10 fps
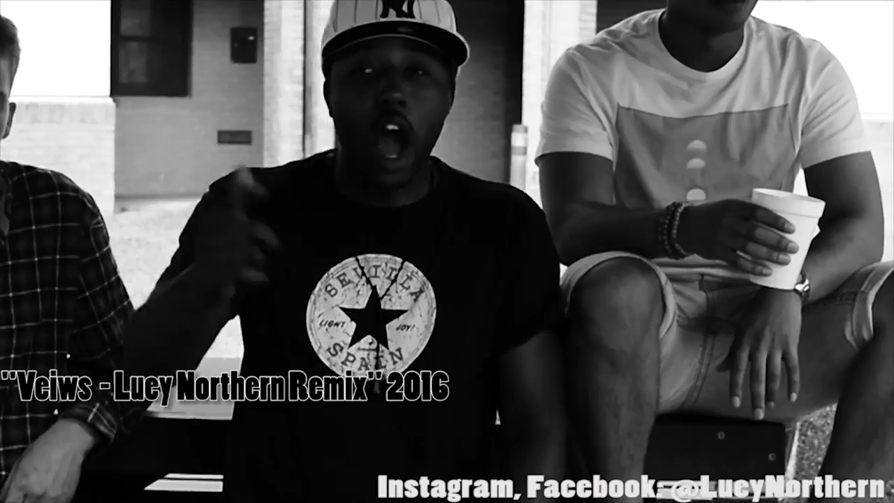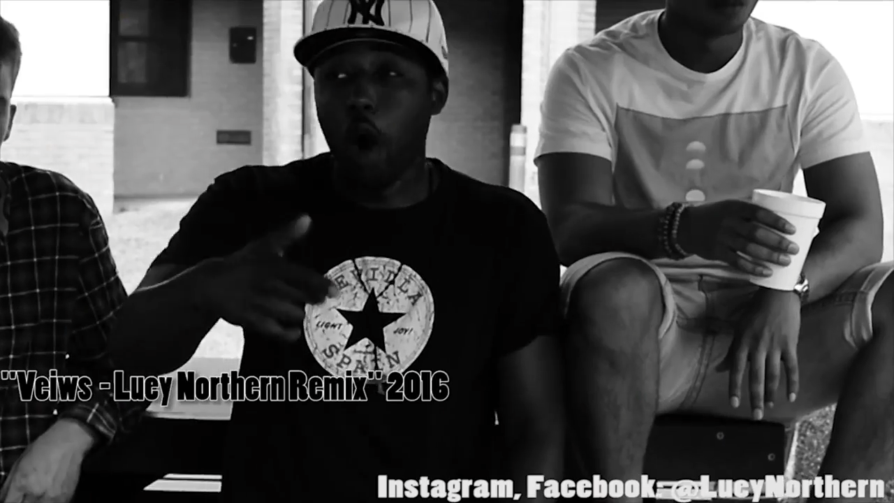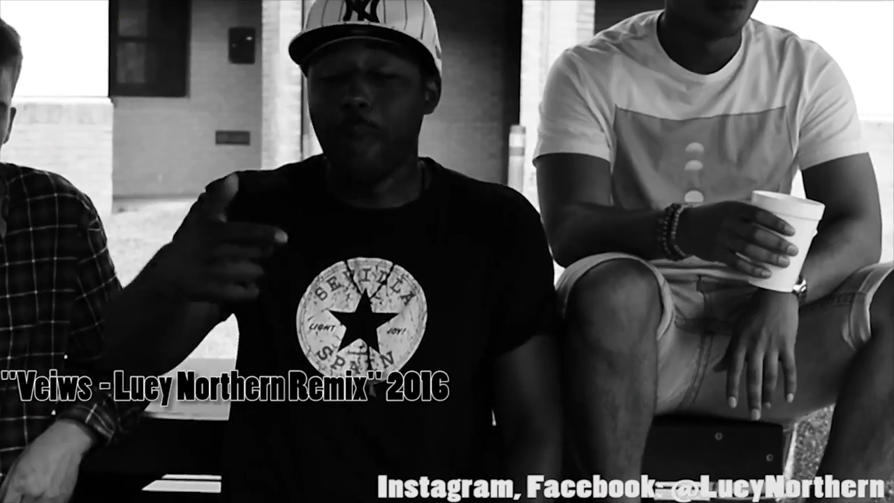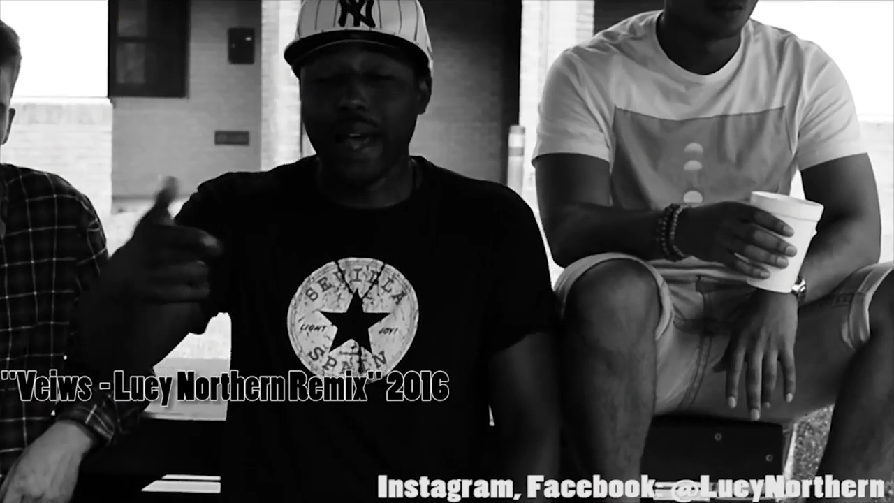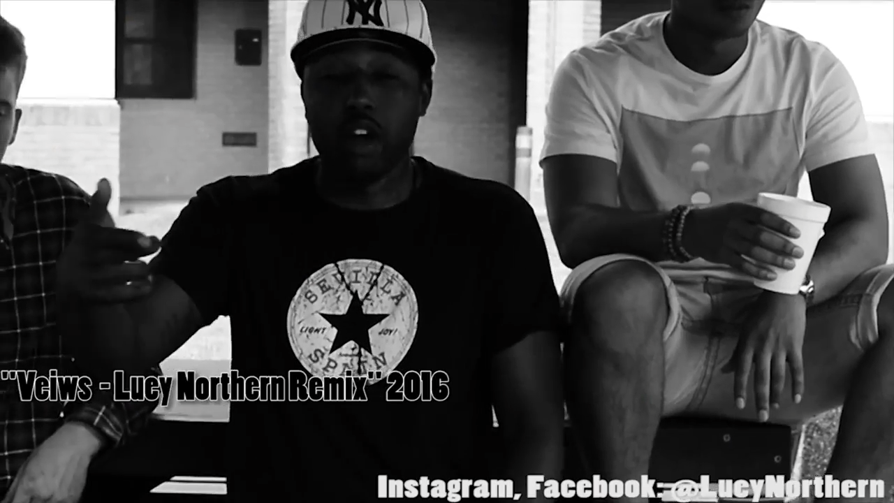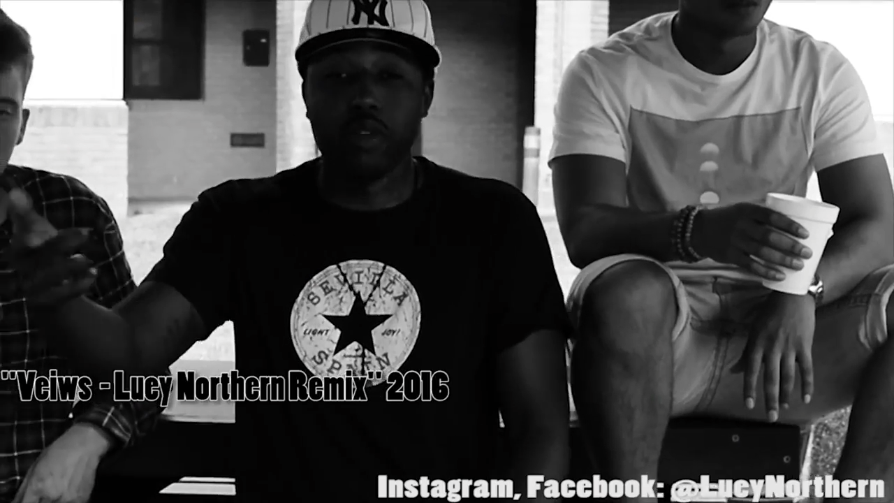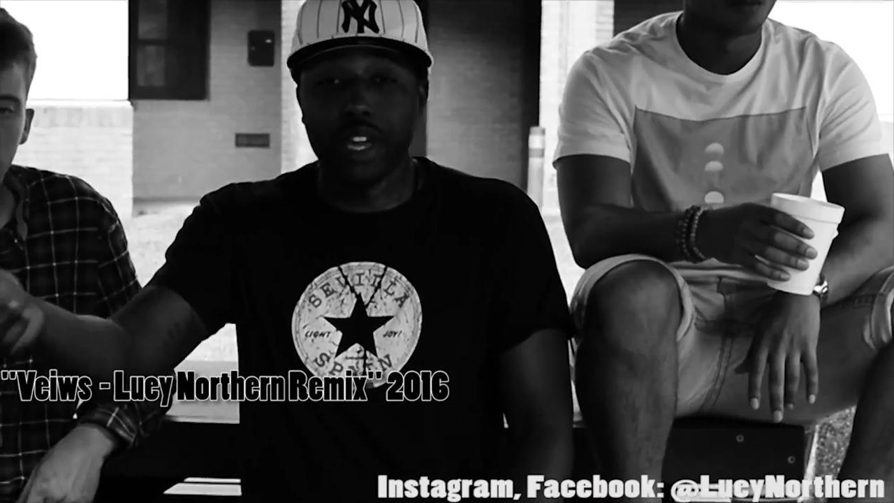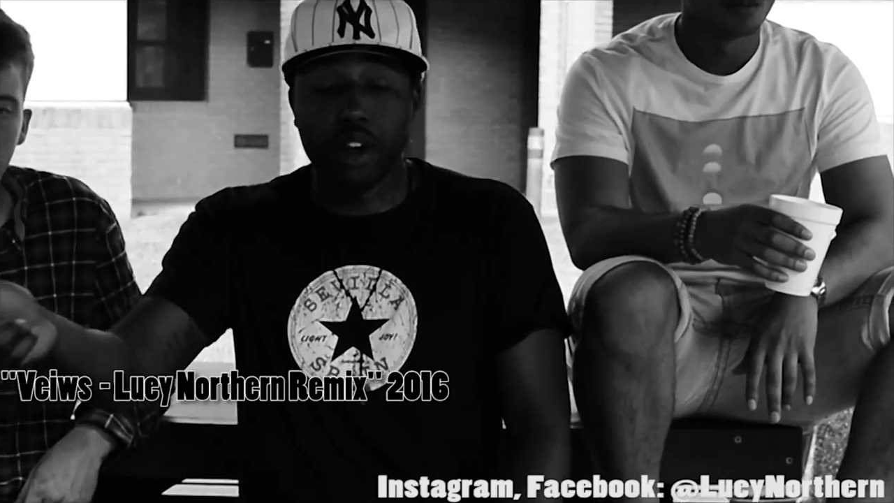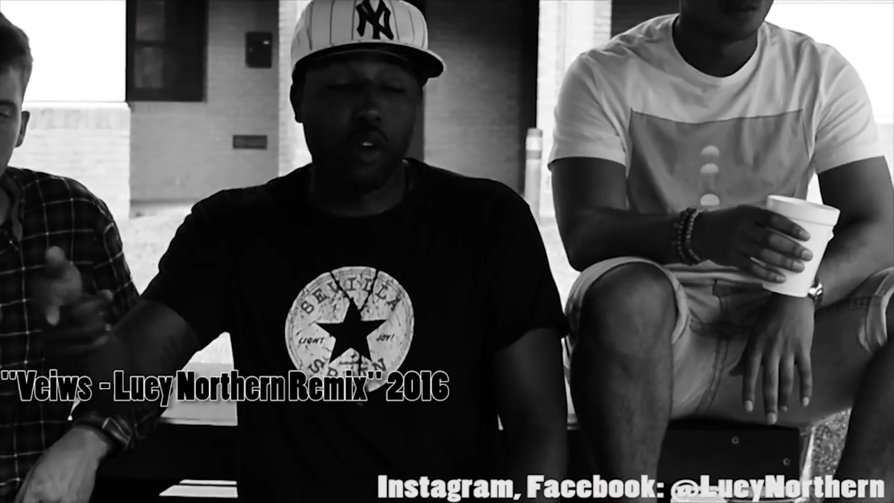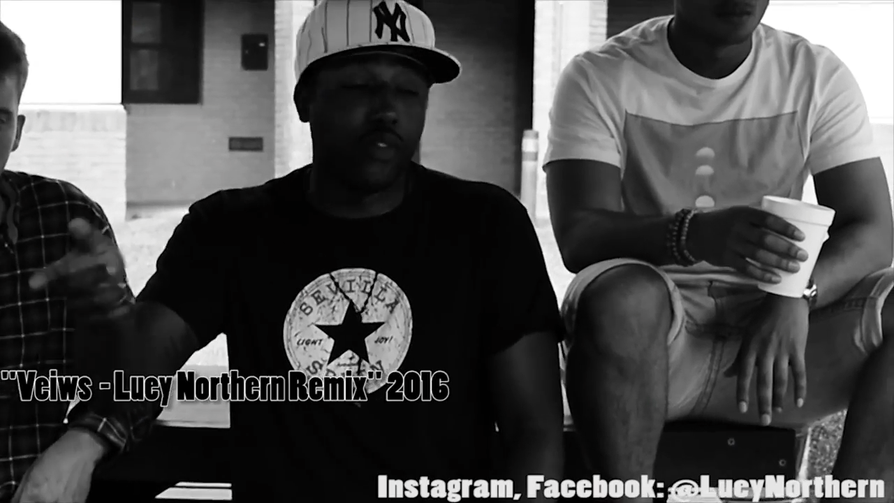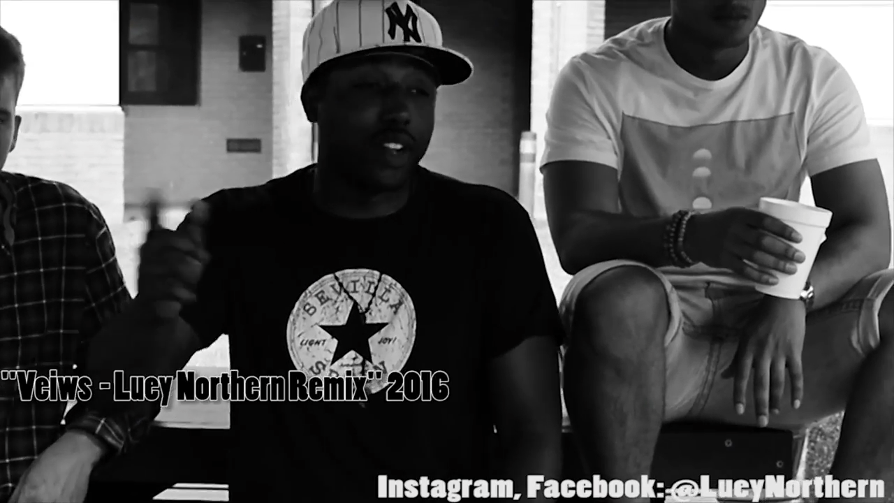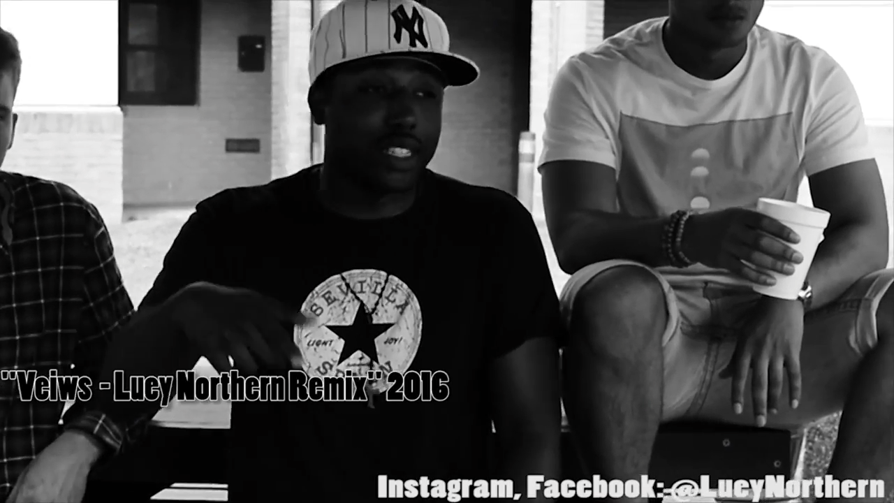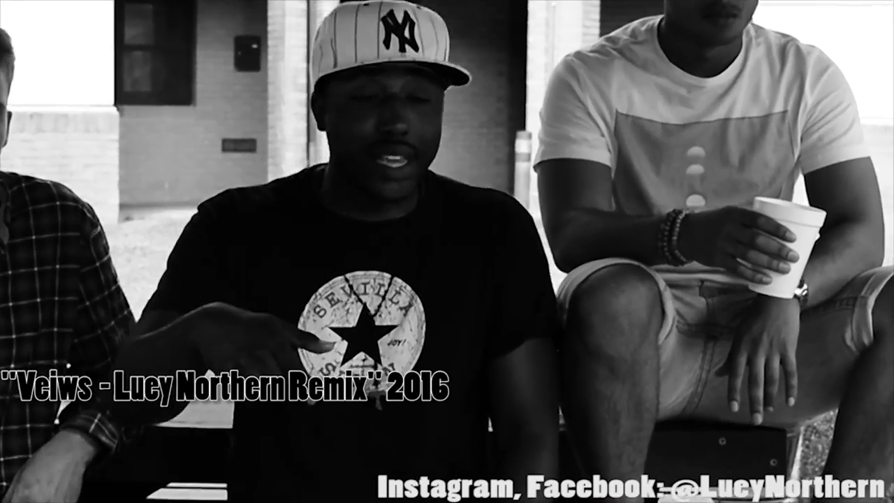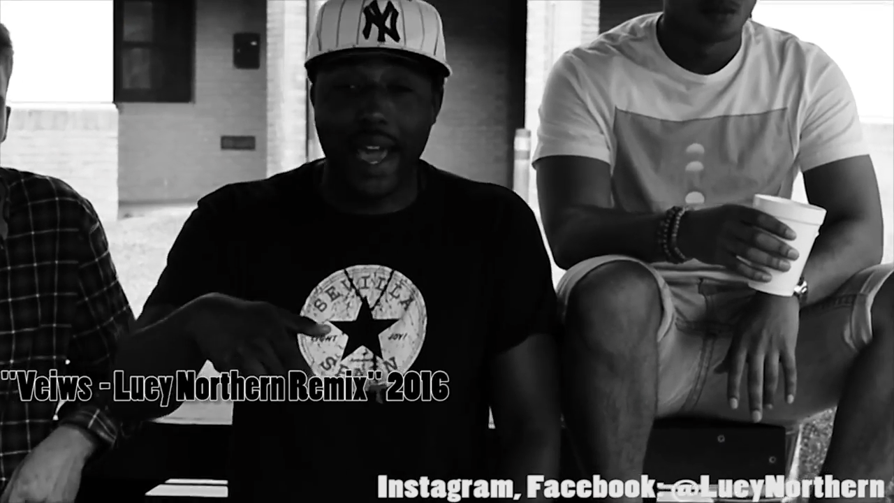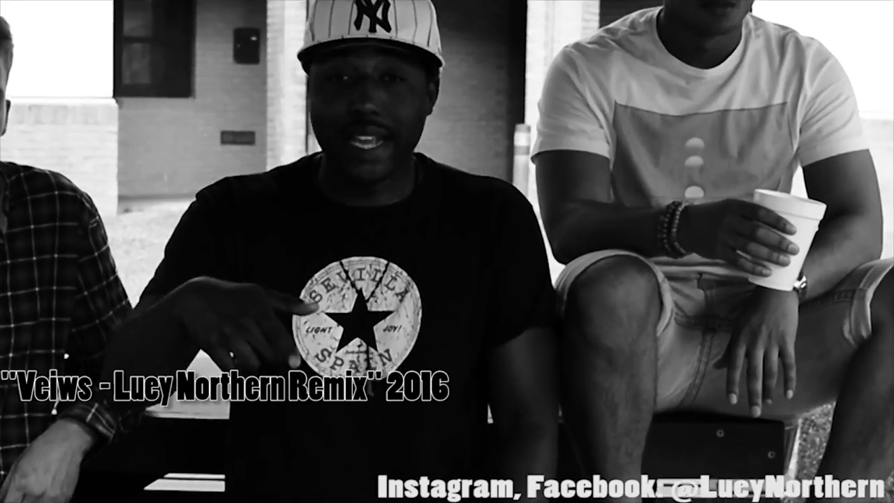I can't imagine living
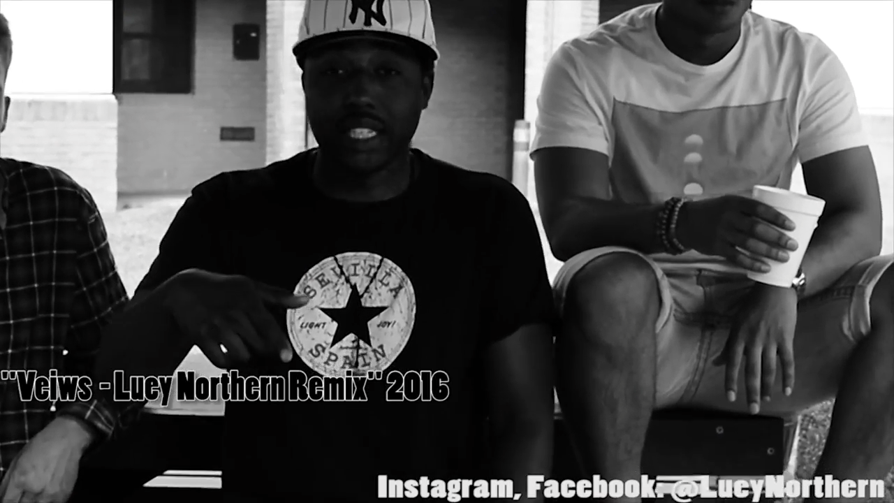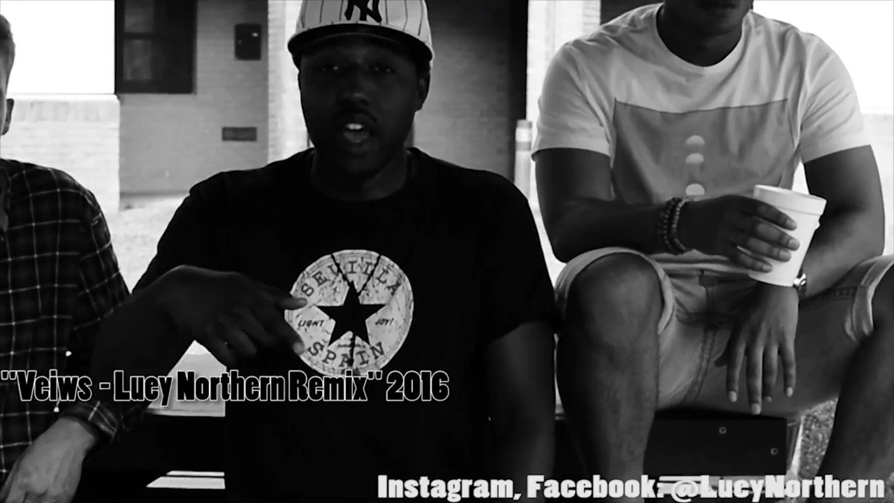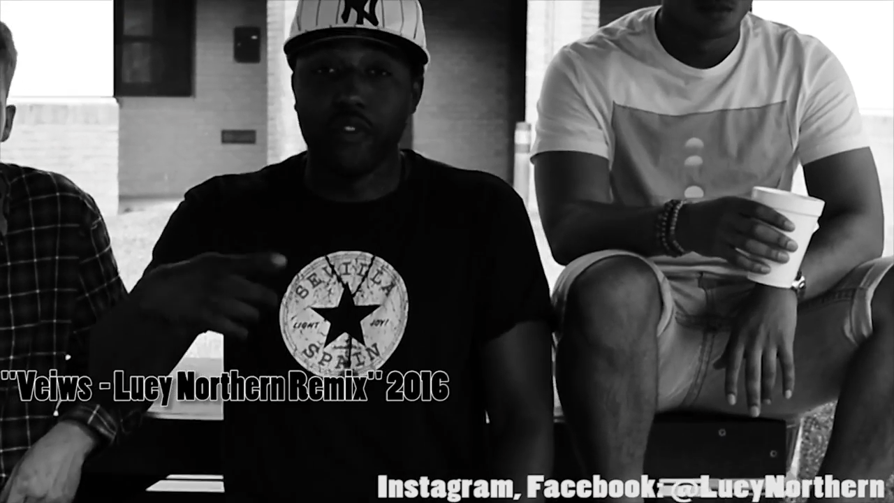without it.